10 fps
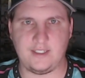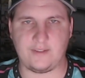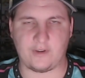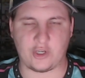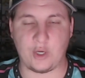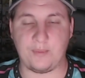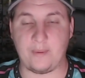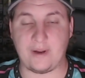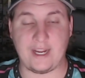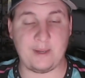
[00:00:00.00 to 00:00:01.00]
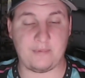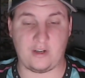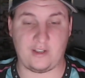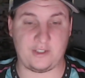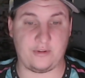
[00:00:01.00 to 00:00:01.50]
I go by my app, I
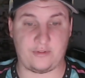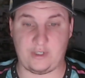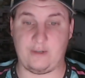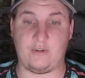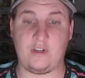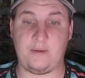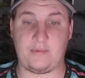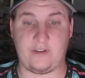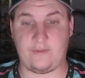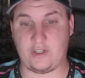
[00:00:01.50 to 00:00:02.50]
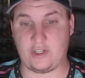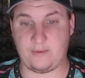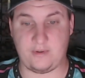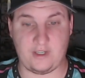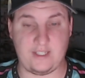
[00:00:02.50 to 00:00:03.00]
only got 3 right, but if I go
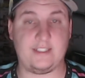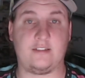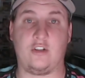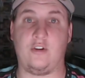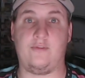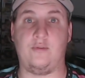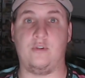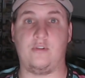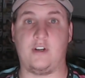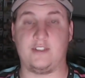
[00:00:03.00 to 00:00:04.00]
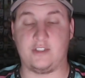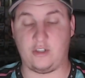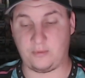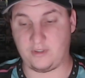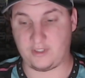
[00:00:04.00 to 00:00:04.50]
by this, I got 4 right. So
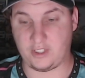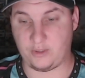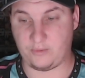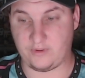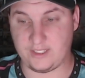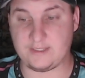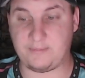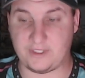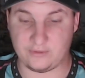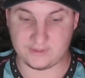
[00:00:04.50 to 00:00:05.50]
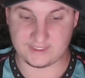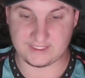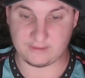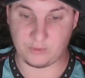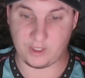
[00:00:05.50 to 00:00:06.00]
I'm going to go with this because this
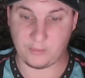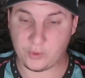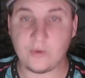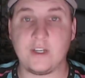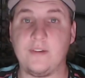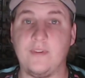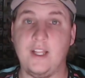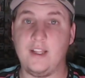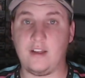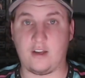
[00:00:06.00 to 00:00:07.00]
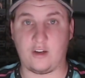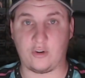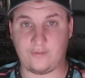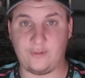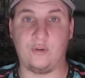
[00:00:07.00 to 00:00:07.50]
is where I'm doing it. I
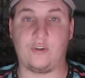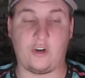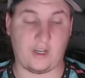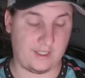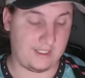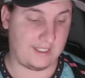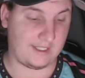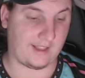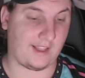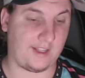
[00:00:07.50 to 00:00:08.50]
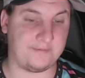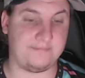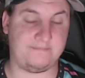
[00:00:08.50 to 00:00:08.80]
got 4 right.